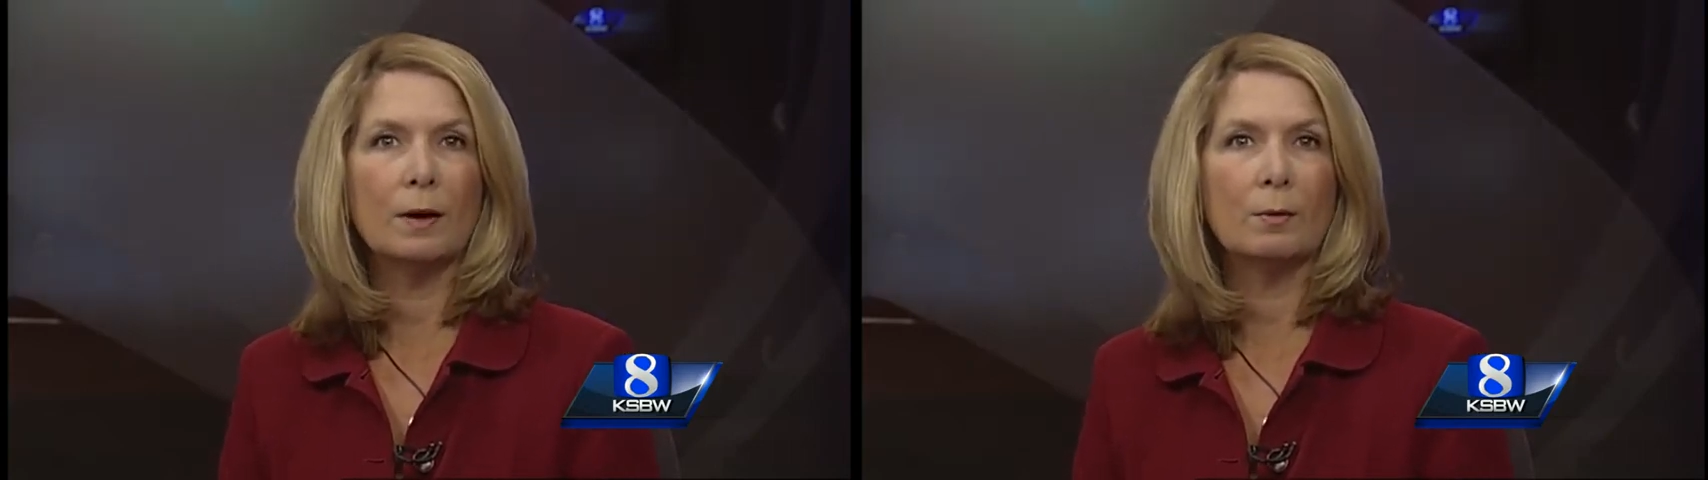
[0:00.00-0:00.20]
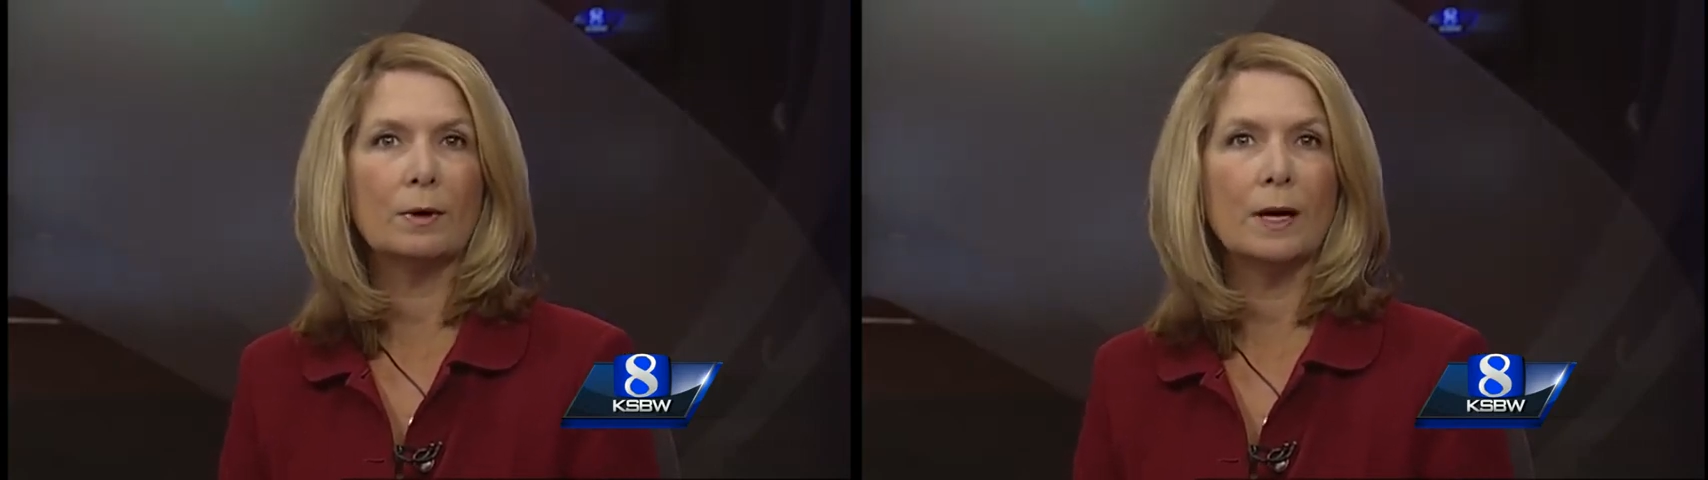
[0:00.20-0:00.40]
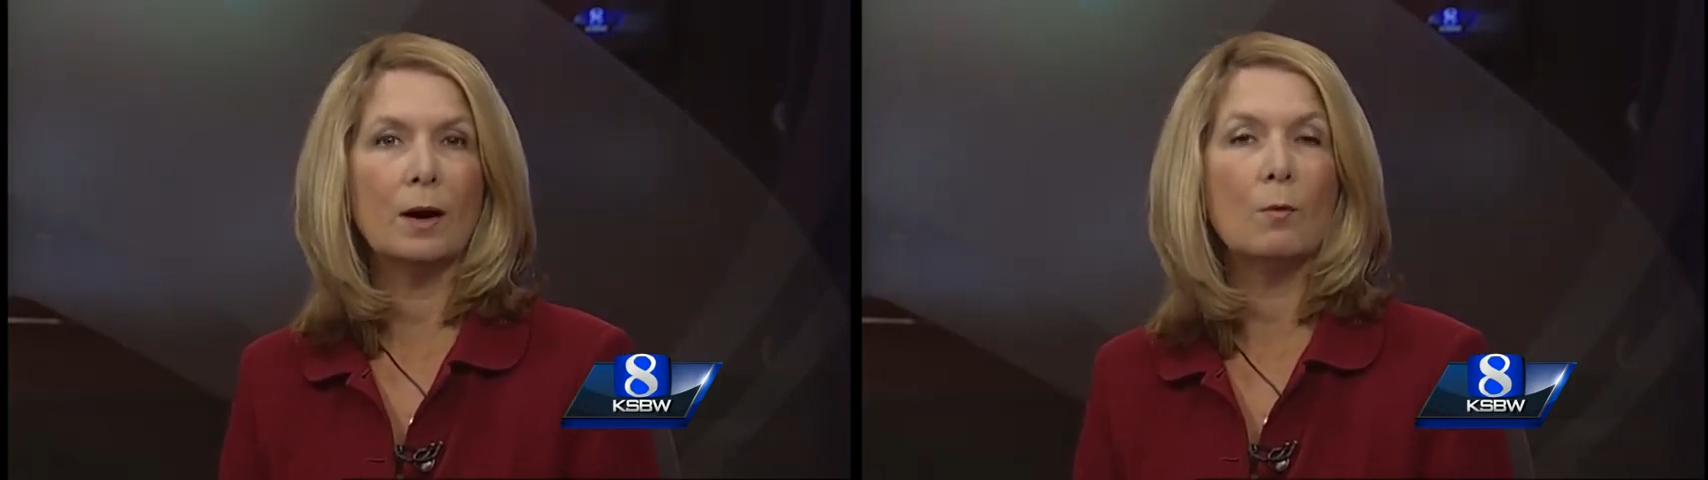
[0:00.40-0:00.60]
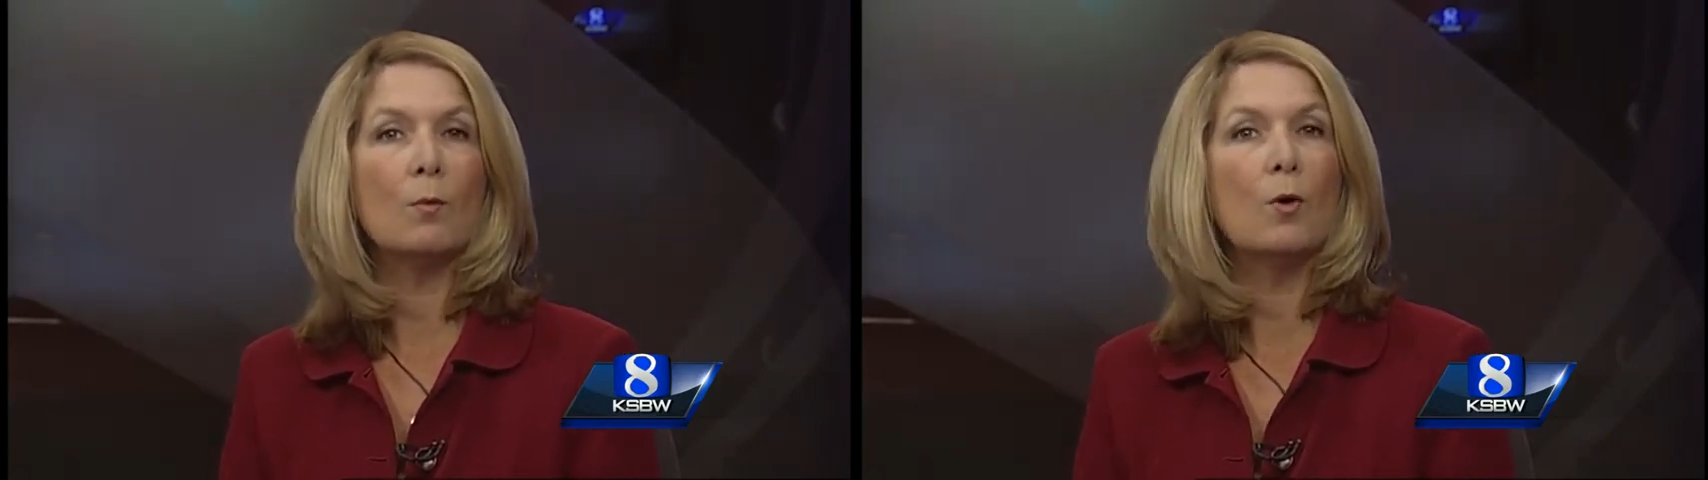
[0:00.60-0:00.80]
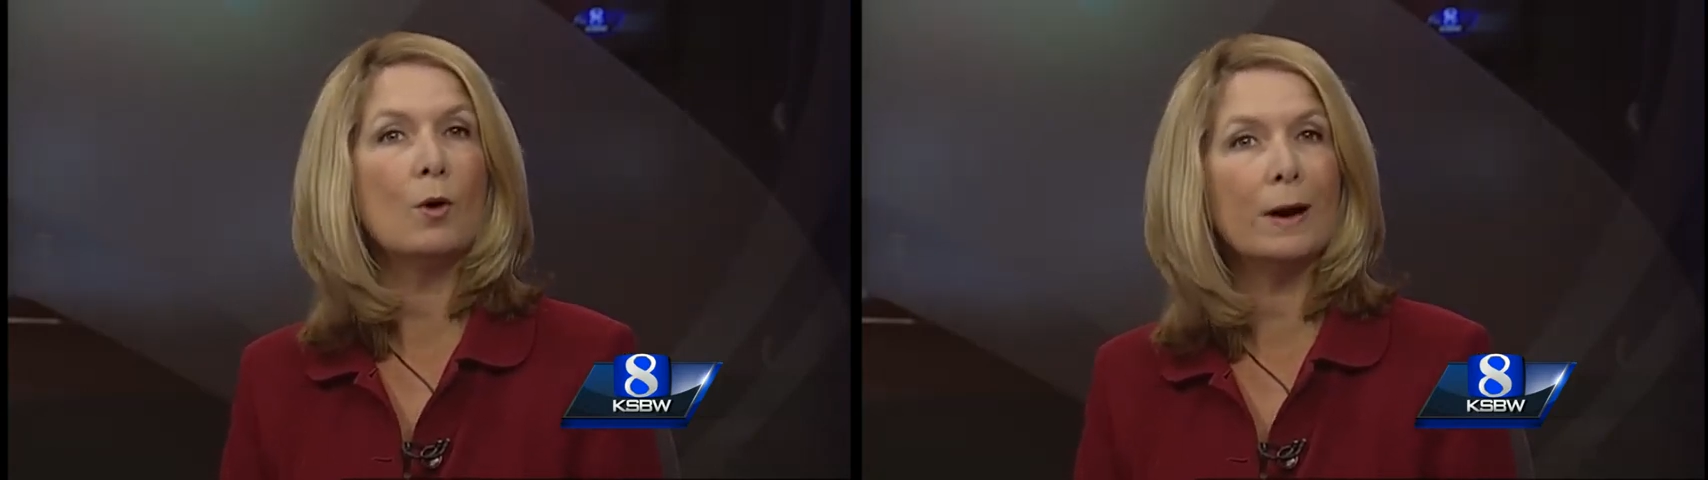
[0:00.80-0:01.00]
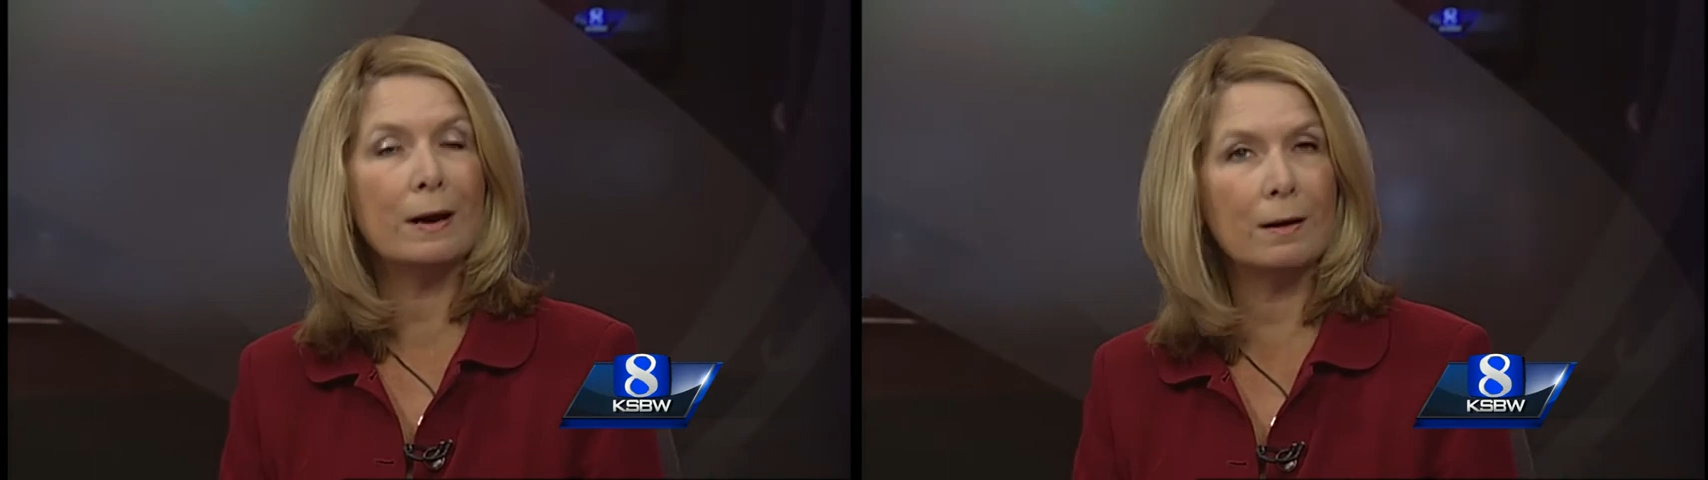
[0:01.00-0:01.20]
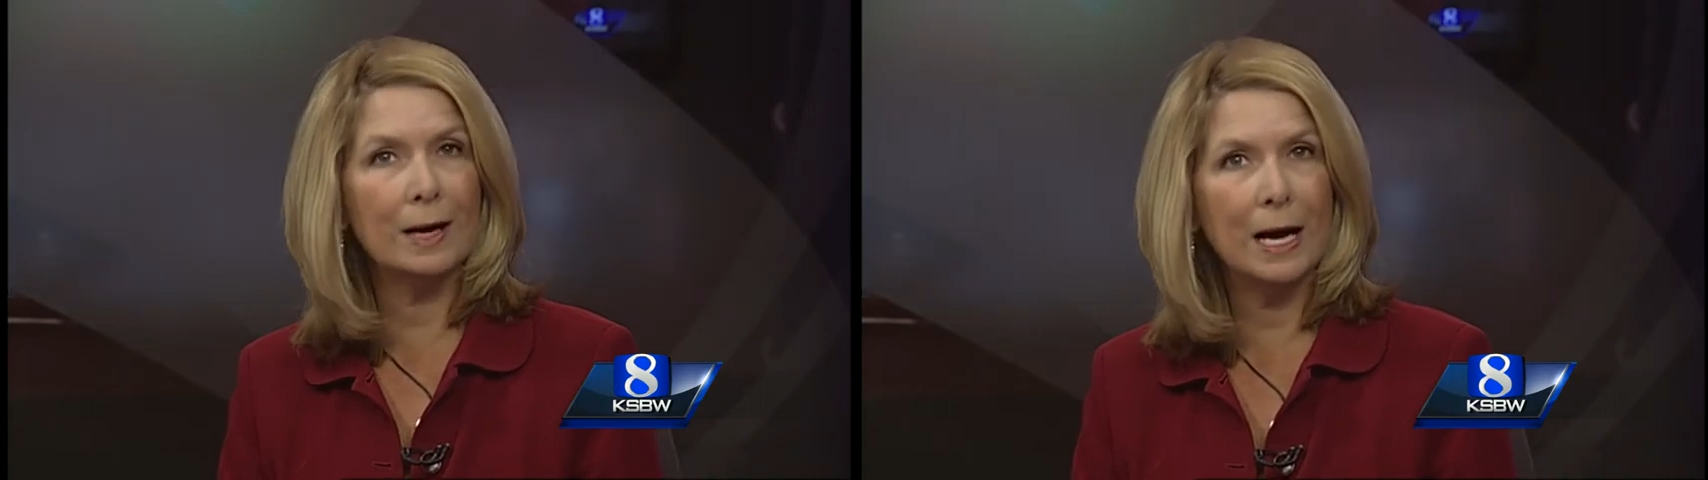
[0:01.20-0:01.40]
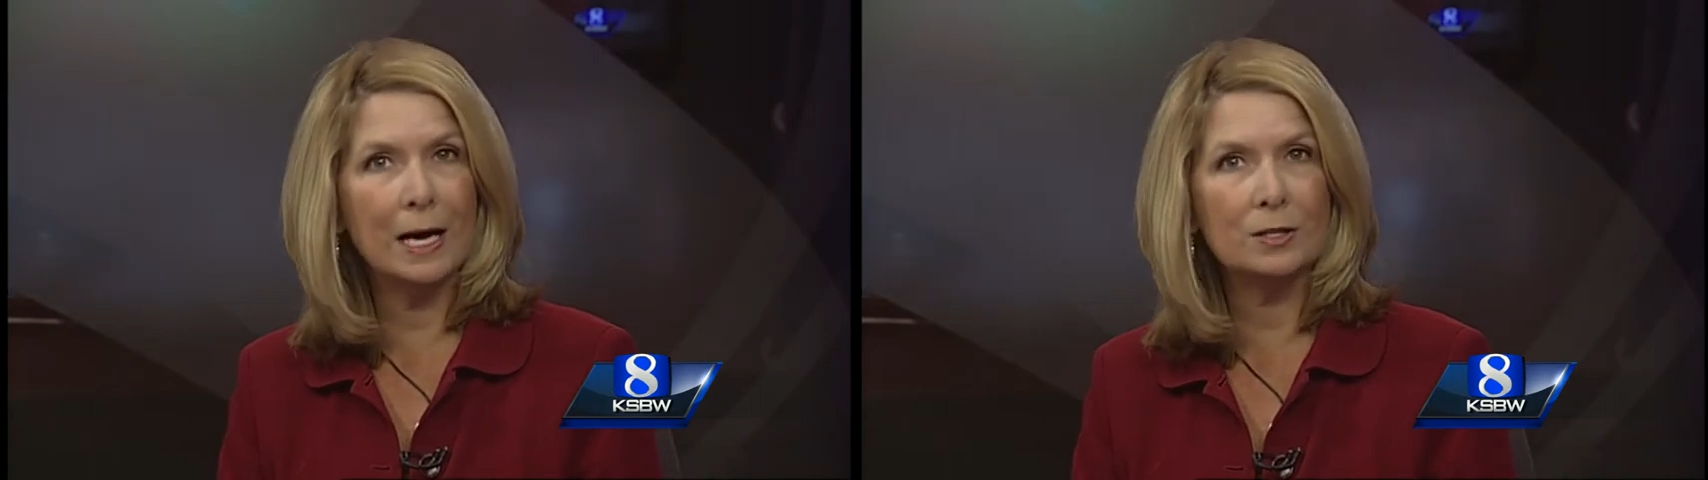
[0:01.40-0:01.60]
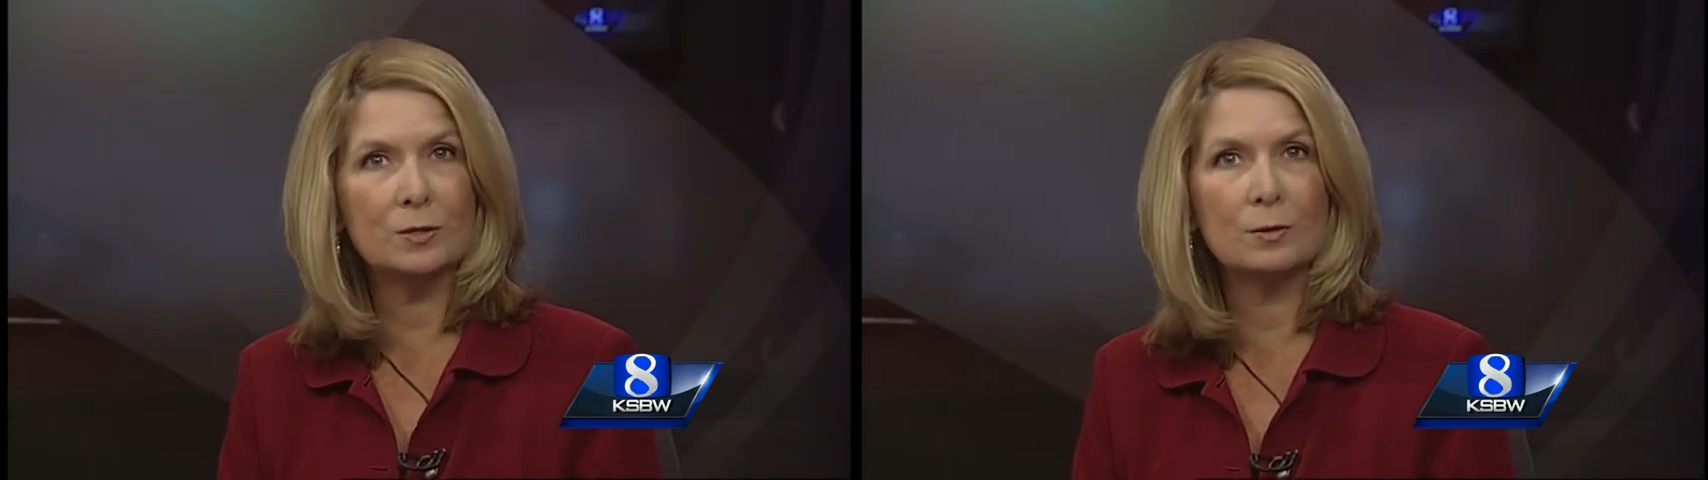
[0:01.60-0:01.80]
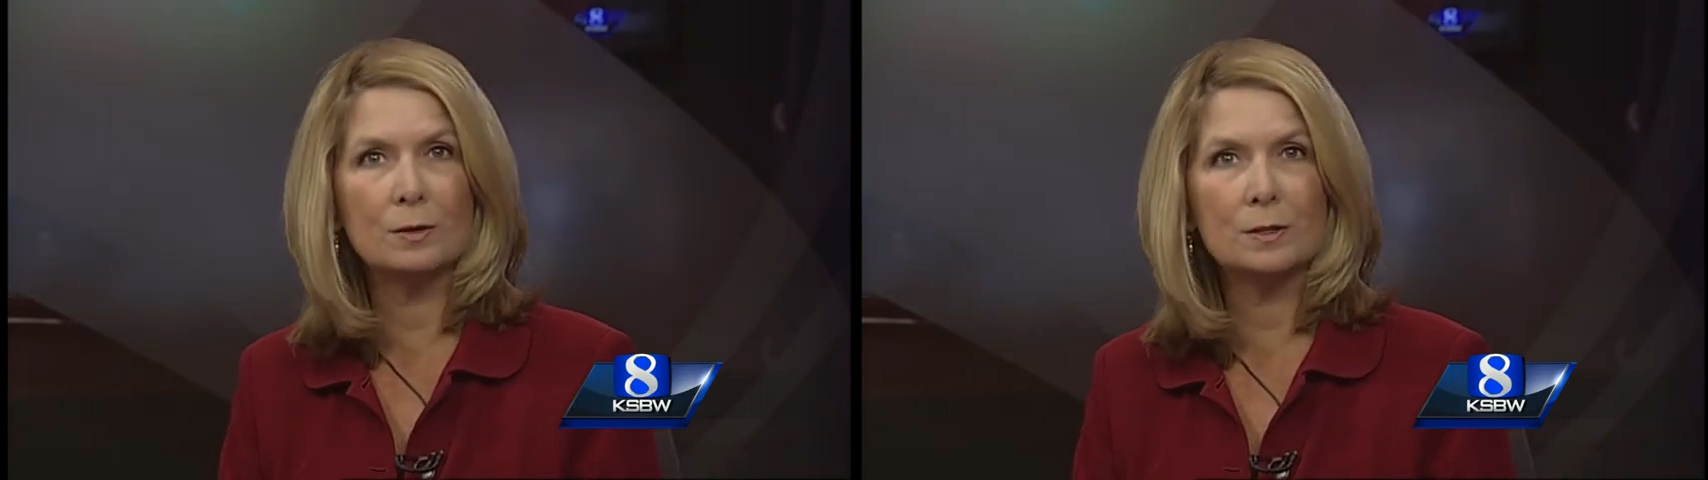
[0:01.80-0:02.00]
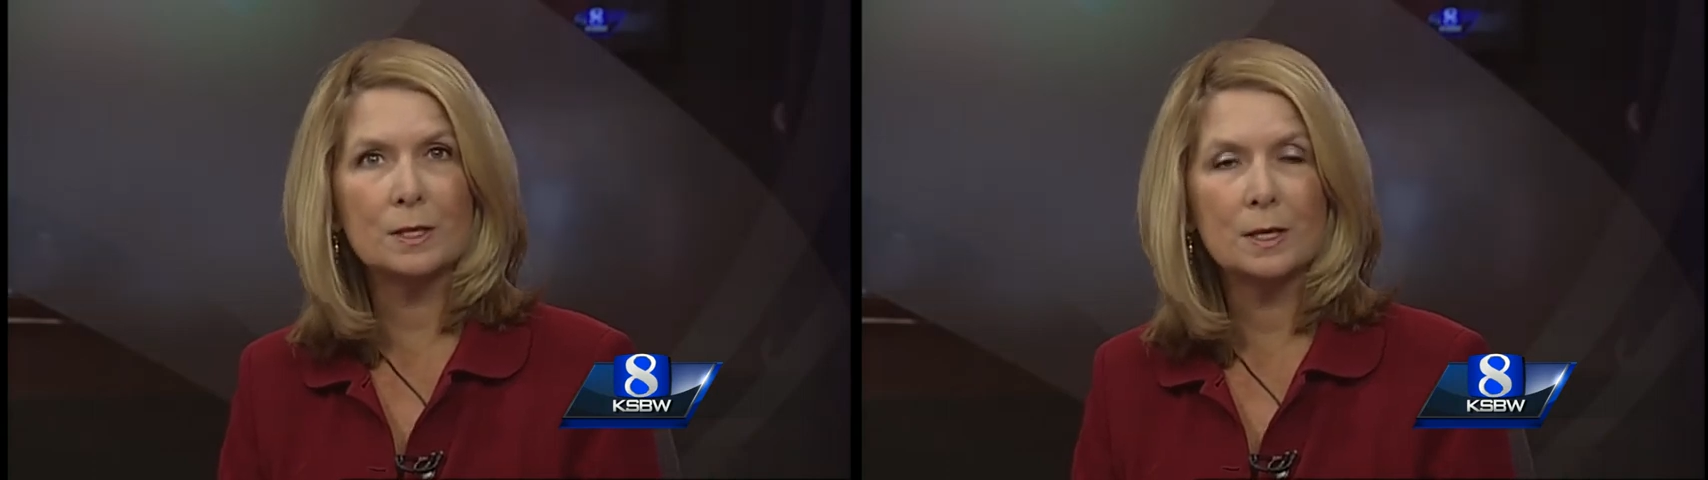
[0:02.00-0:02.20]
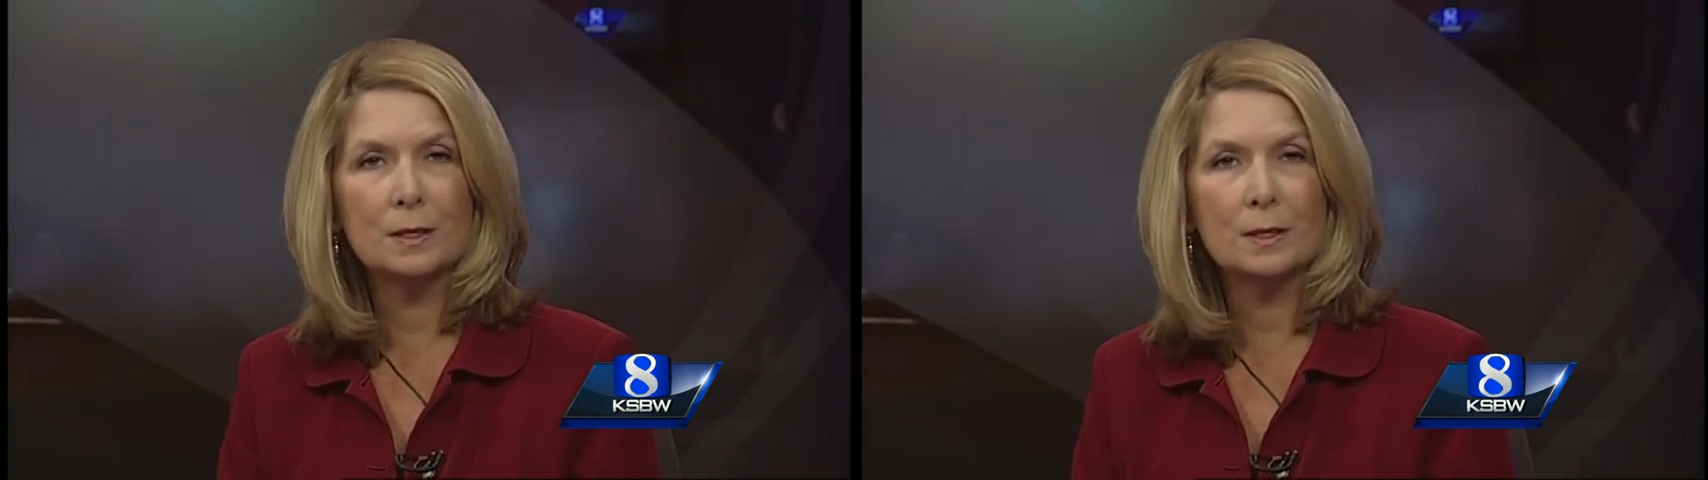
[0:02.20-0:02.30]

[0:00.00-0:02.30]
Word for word: that would allow more area high schools